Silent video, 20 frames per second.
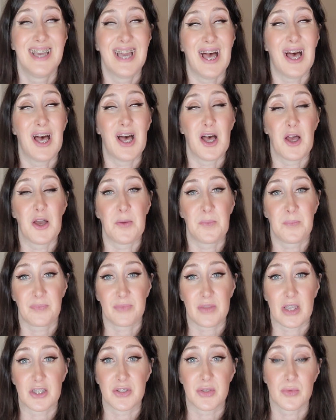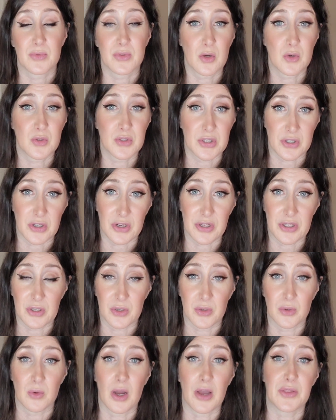So those are,
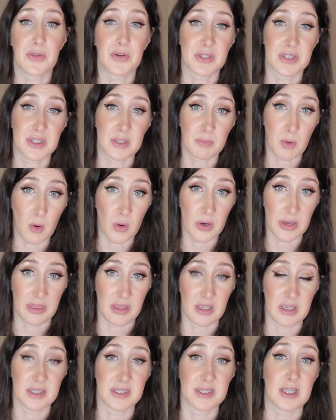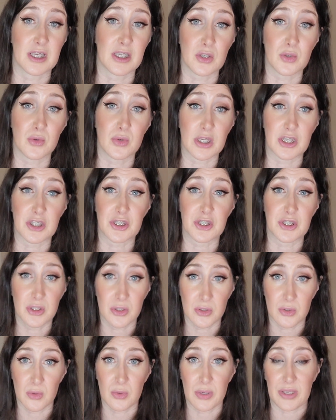other support things that you can
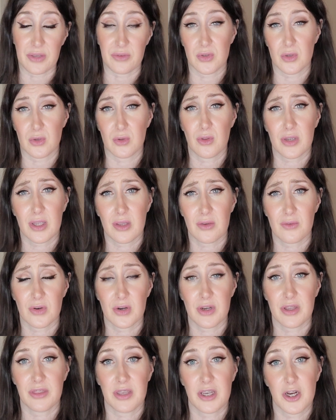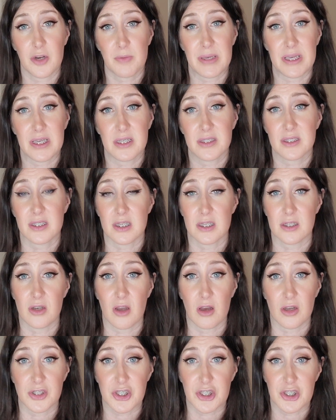do. If you're looking for a therapist and
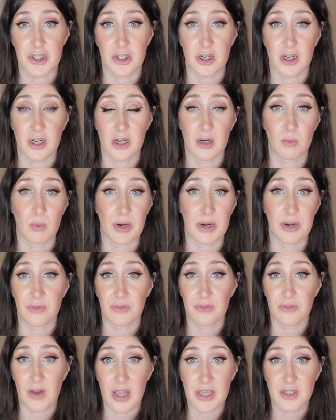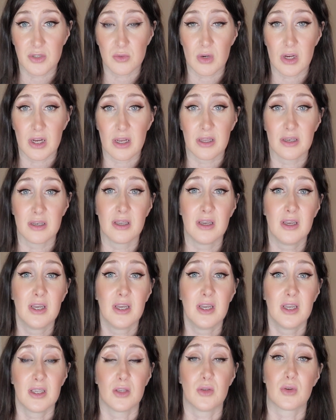not sure where to find one,
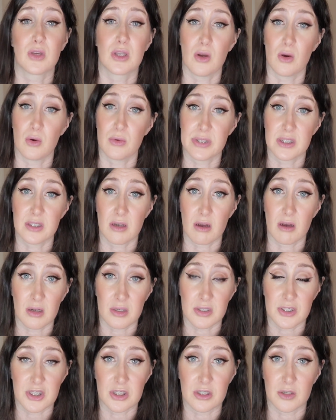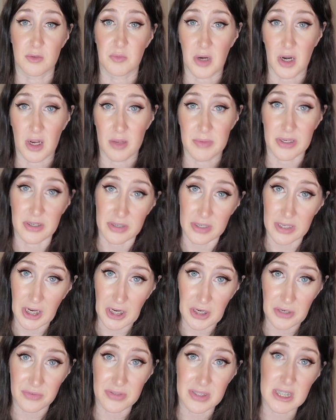you can always talk to your primary
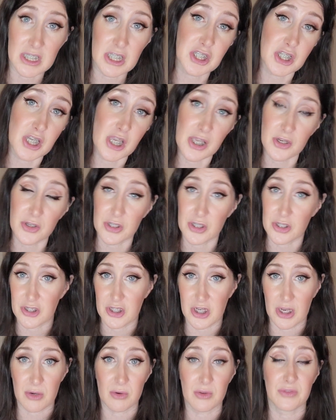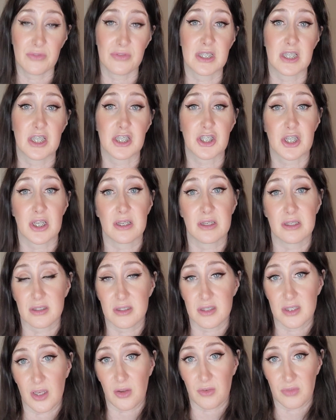care physician or your general physician and
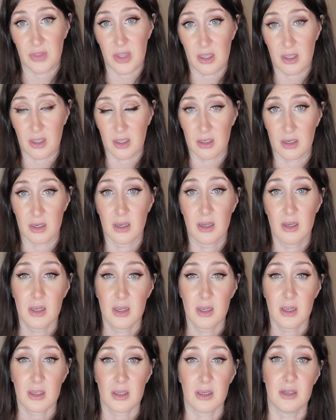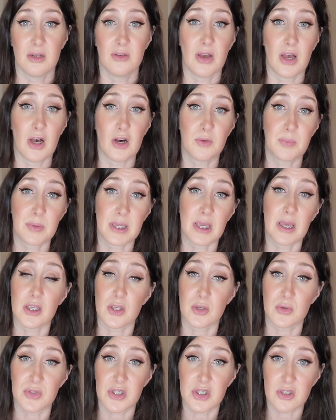see if they can kind of help get
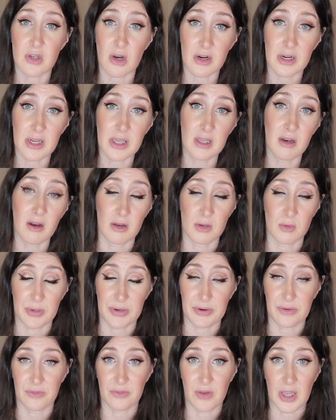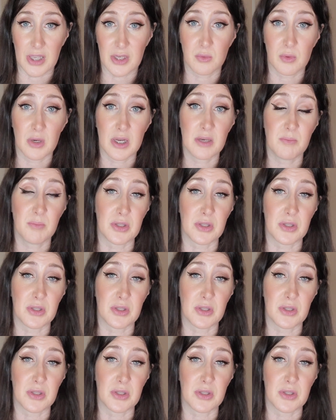you started on where to find one.